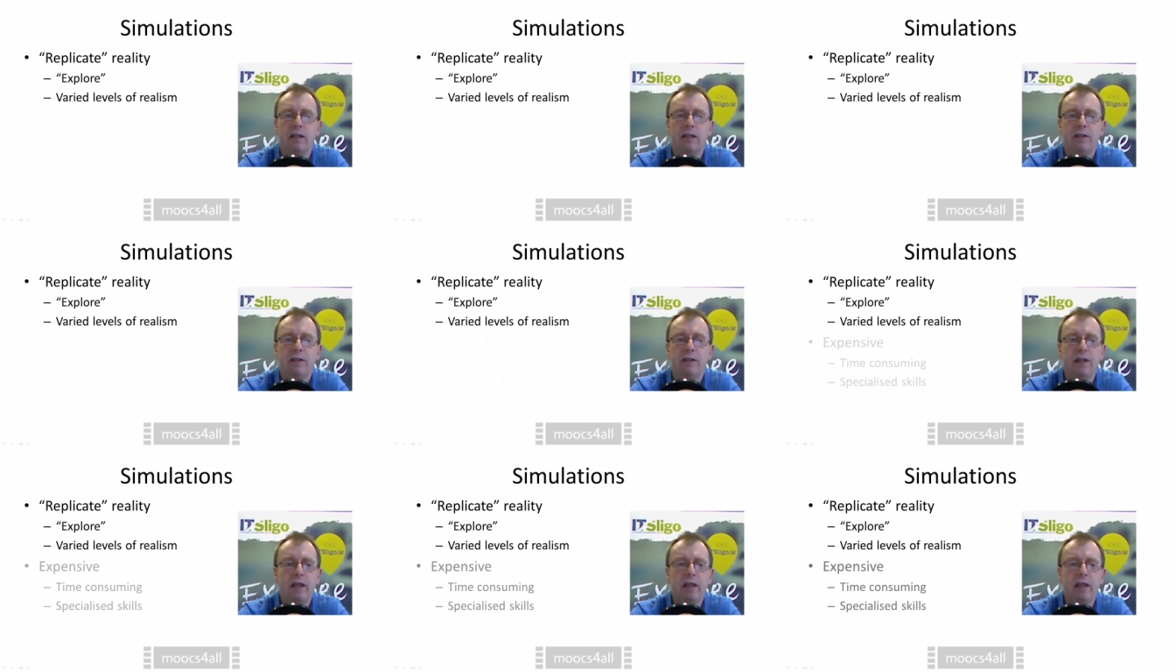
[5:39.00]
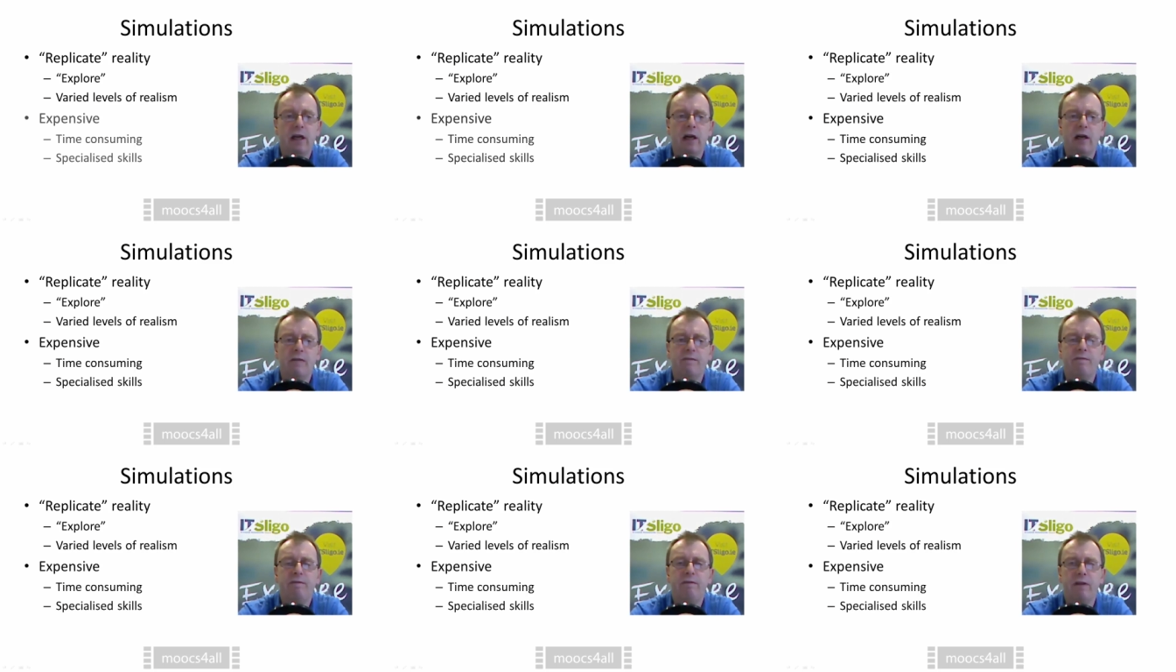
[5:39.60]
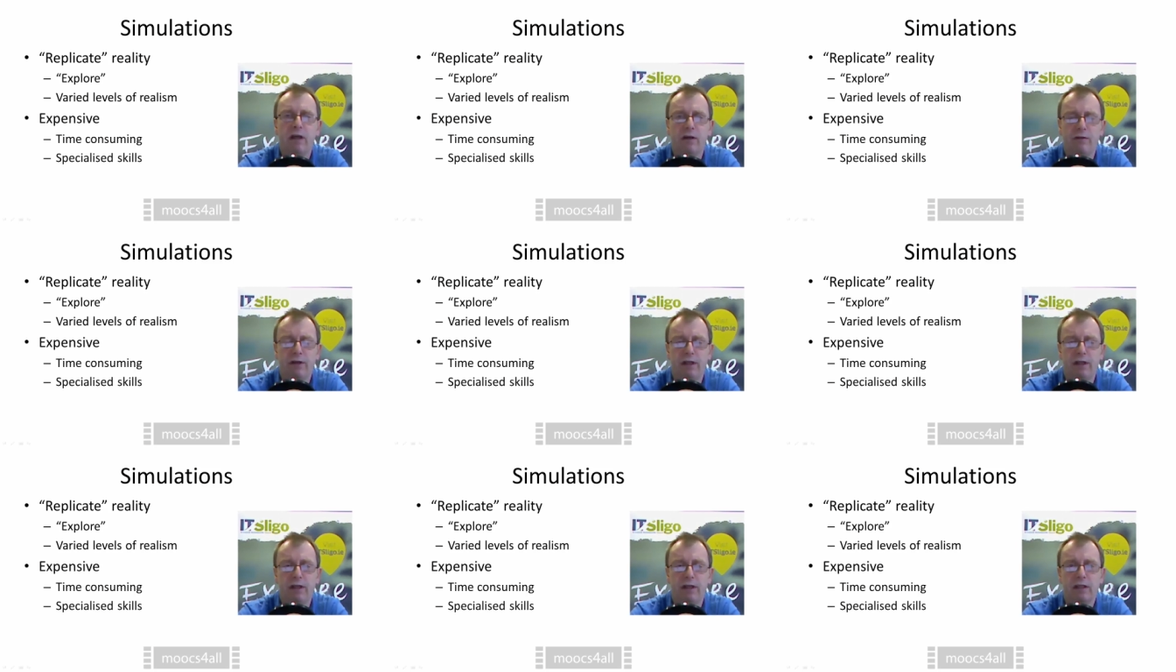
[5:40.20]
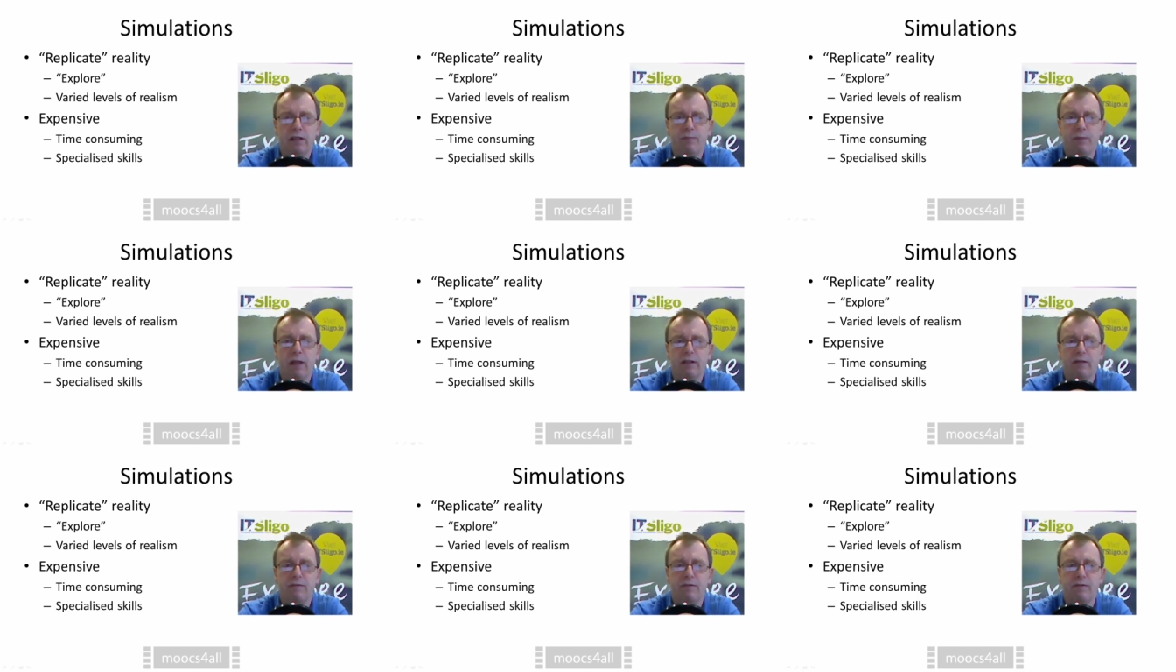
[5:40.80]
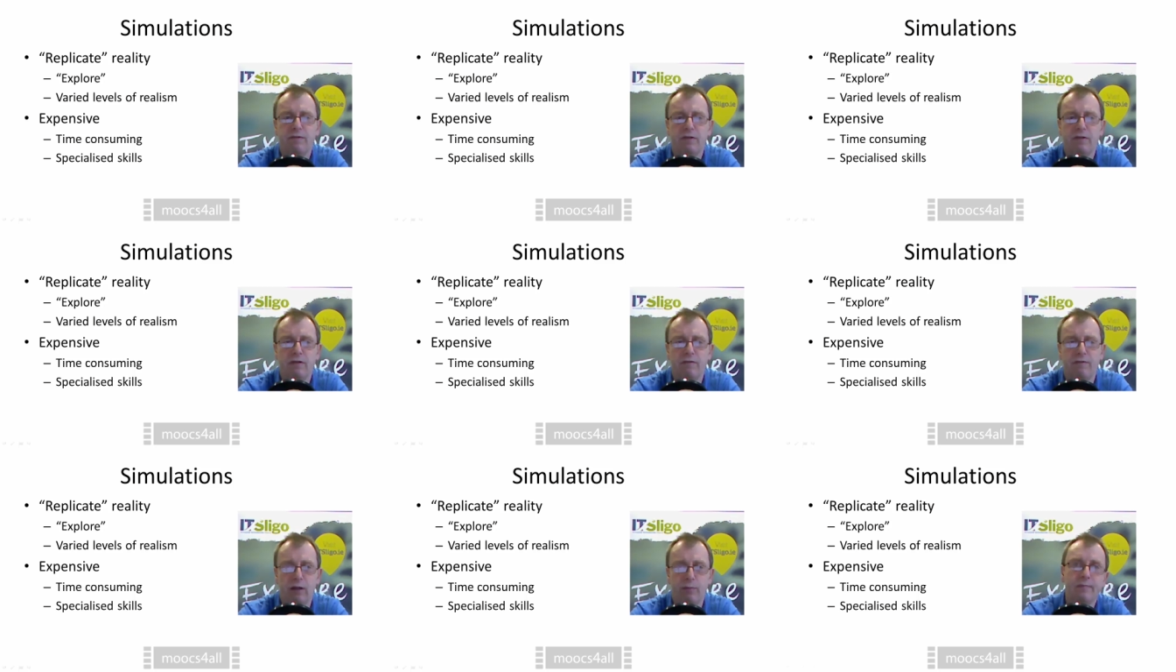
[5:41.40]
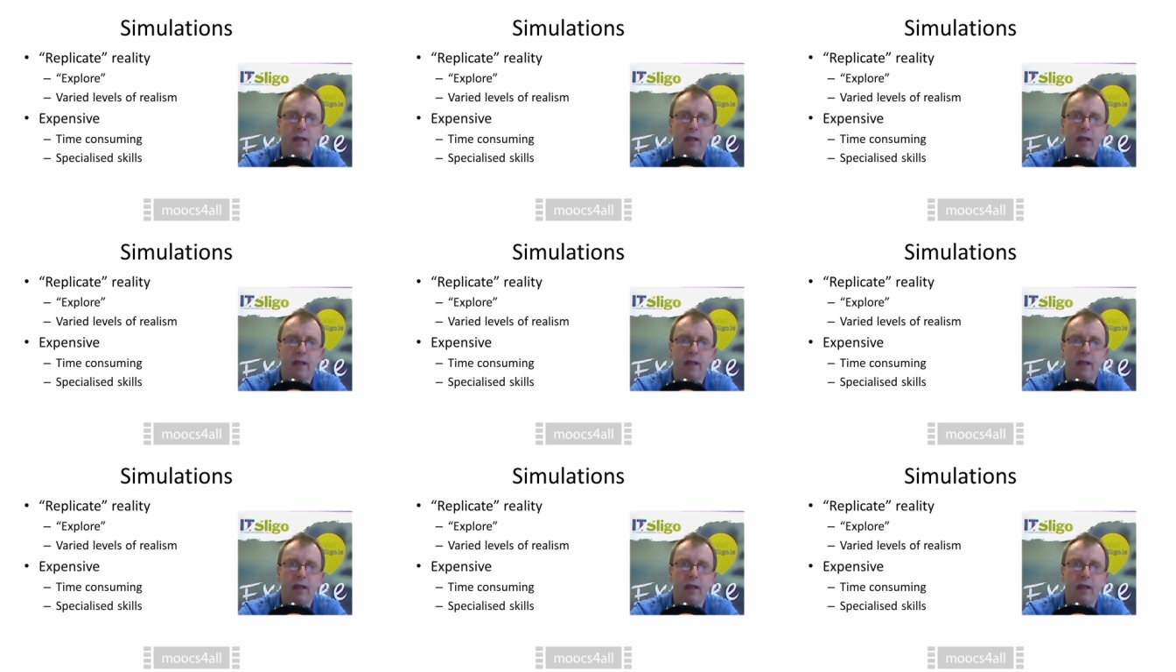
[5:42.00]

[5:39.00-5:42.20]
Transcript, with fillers: they are very expensive to develop.